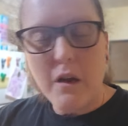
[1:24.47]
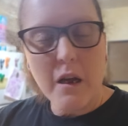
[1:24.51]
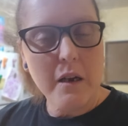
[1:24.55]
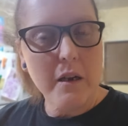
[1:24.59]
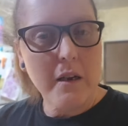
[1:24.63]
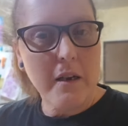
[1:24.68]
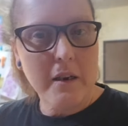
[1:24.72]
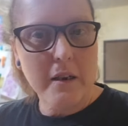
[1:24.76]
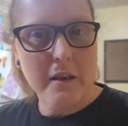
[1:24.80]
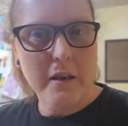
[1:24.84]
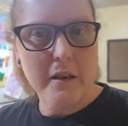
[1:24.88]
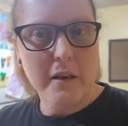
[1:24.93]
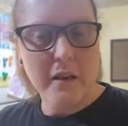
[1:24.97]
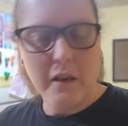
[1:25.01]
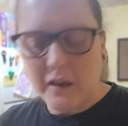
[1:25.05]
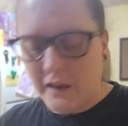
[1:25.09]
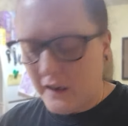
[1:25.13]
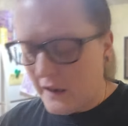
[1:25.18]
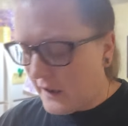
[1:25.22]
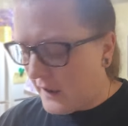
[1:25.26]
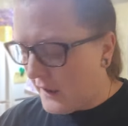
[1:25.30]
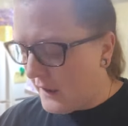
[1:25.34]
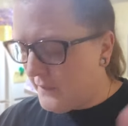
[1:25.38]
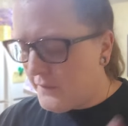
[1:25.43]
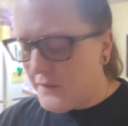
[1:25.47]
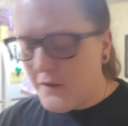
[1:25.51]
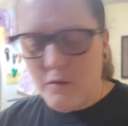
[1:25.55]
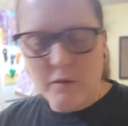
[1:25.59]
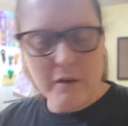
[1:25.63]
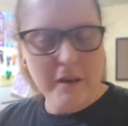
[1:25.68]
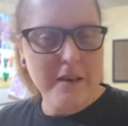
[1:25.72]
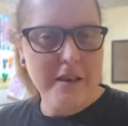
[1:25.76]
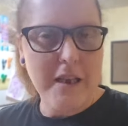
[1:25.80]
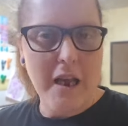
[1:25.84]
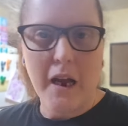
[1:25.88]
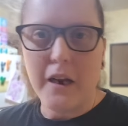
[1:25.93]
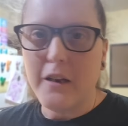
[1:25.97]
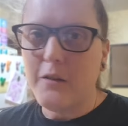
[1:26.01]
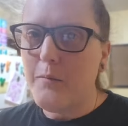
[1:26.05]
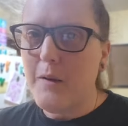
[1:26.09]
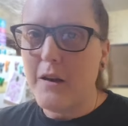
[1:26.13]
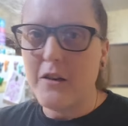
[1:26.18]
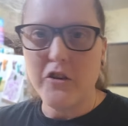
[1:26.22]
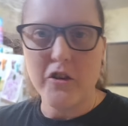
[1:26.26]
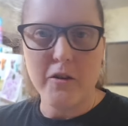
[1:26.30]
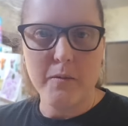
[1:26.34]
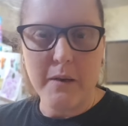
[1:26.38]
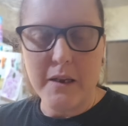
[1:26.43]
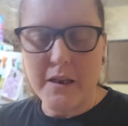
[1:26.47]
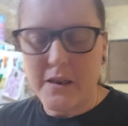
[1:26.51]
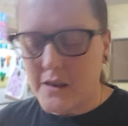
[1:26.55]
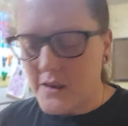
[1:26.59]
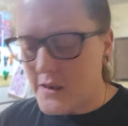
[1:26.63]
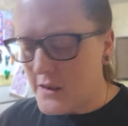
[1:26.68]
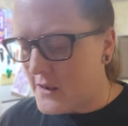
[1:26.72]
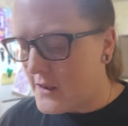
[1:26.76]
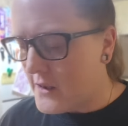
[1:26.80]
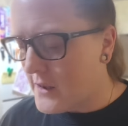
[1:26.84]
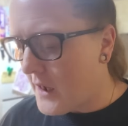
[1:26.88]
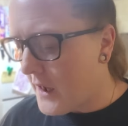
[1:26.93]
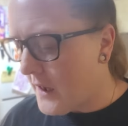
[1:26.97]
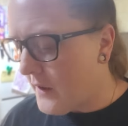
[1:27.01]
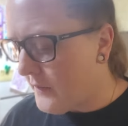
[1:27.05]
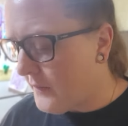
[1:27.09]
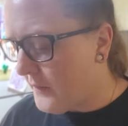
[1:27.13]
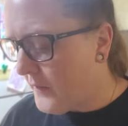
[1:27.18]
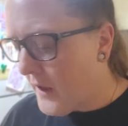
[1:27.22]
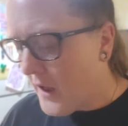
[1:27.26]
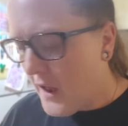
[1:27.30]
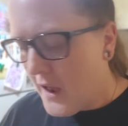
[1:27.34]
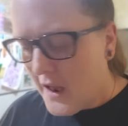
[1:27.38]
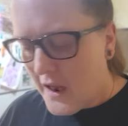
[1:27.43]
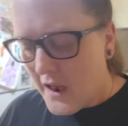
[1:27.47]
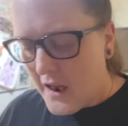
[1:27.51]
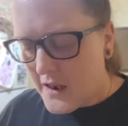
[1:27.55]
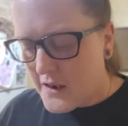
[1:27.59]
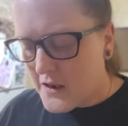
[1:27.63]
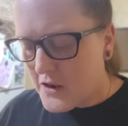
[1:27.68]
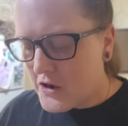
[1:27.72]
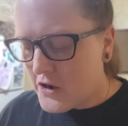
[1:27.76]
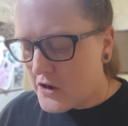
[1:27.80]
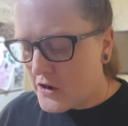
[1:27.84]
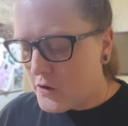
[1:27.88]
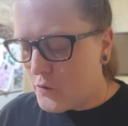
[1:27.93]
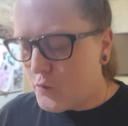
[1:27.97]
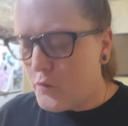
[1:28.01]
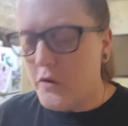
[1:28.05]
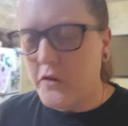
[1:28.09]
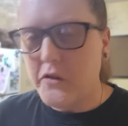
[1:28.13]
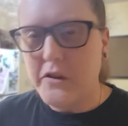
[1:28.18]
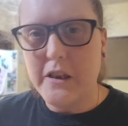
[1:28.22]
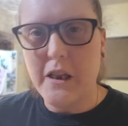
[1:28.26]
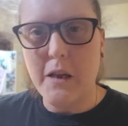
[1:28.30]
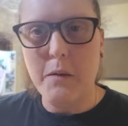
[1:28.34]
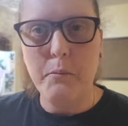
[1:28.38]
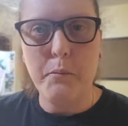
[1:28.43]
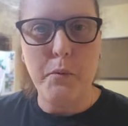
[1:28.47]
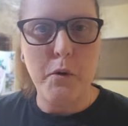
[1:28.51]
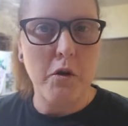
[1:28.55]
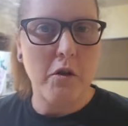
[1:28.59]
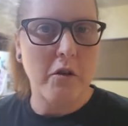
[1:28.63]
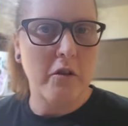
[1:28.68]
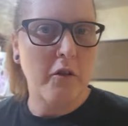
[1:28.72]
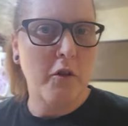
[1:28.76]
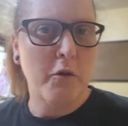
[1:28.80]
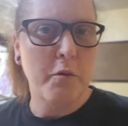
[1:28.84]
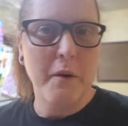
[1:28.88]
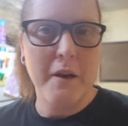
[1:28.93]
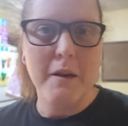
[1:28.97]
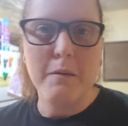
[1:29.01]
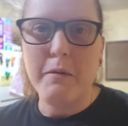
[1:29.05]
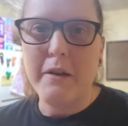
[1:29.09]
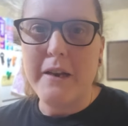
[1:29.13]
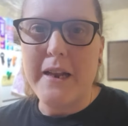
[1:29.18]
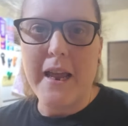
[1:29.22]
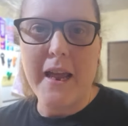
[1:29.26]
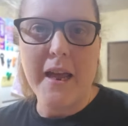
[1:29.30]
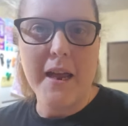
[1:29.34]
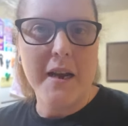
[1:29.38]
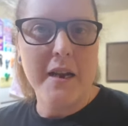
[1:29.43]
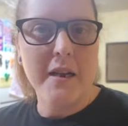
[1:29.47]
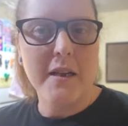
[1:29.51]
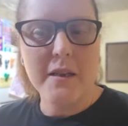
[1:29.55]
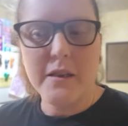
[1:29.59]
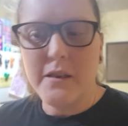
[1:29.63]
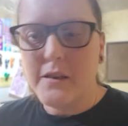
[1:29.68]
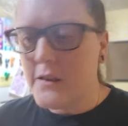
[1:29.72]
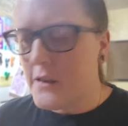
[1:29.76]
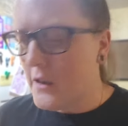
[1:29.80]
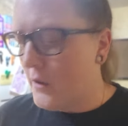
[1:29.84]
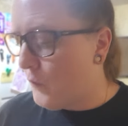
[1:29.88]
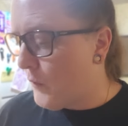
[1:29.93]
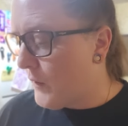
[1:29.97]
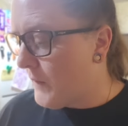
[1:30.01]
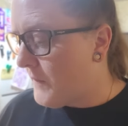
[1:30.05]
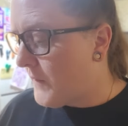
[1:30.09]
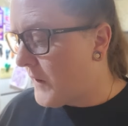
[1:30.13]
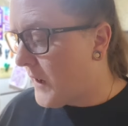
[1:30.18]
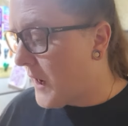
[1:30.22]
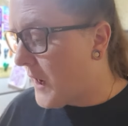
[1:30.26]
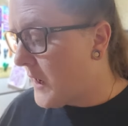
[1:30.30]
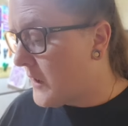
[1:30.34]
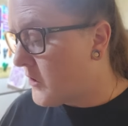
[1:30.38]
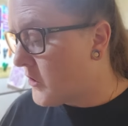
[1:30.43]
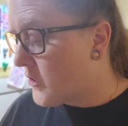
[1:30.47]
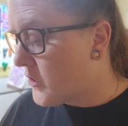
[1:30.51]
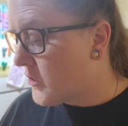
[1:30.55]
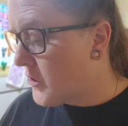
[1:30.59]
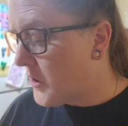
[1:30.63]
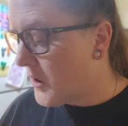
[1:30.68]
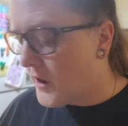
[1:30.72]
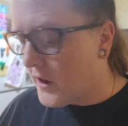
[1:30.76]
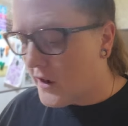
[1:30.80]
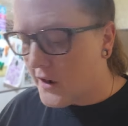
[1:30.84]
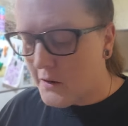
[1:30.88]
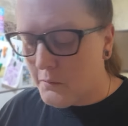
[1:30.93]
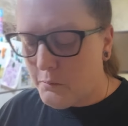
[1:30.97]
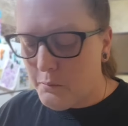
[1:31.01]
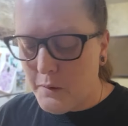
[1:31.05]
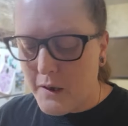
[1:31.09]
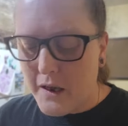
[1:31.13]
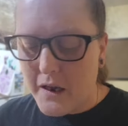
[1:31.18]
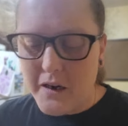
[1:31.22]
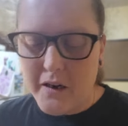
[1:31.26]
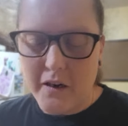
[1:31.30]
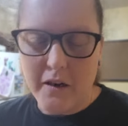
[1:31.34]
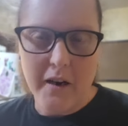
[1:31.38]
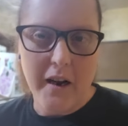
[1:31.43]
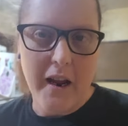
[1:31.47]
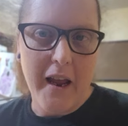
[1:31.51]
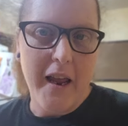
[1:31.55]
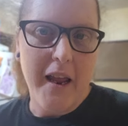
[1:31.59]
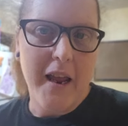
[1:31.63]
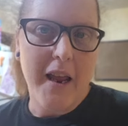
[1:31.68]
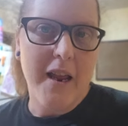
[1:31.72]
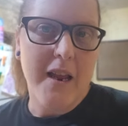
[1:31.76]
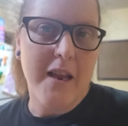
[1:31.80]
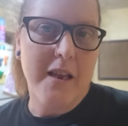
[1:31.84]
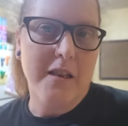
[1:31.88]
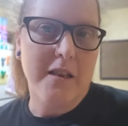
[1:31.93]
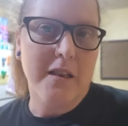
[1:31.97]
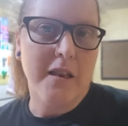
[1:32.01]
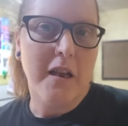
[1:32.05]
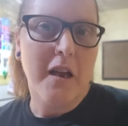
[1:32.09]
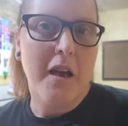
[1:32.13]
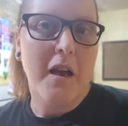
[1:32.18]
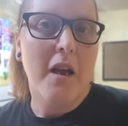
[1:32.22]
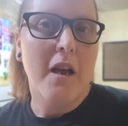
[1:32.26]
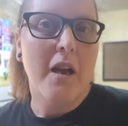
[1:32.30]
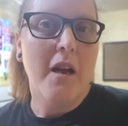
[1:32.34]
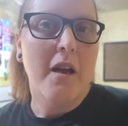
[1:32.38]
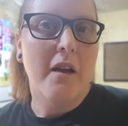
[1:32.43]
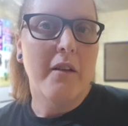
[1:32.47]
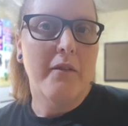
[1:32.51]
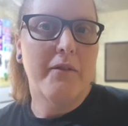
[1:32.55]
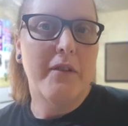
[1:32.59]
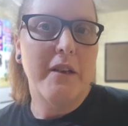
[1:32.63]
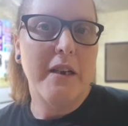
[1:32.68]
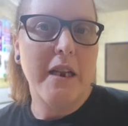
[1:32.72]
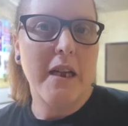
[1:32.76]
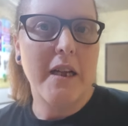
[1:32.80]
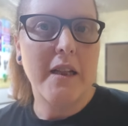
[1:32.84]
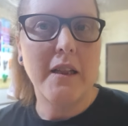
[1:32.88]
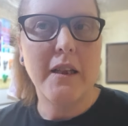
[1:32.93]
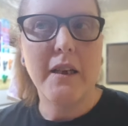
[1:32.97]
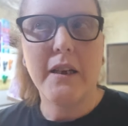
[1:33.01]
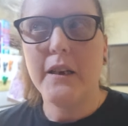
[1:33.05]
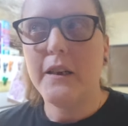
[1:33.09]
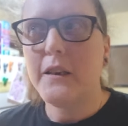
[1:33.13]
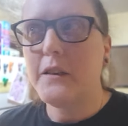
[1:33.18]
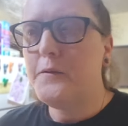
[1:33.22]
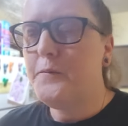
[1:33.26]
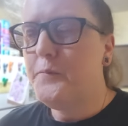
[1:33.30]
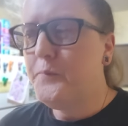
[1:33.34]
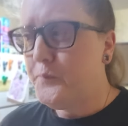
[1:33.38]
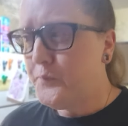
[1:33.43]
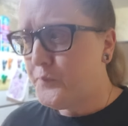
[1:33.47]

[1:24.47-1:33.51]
not going to give you exact measurements and stuff. It's just real simple. Three bananas. We've got sugar, butter, eggs, vanilla,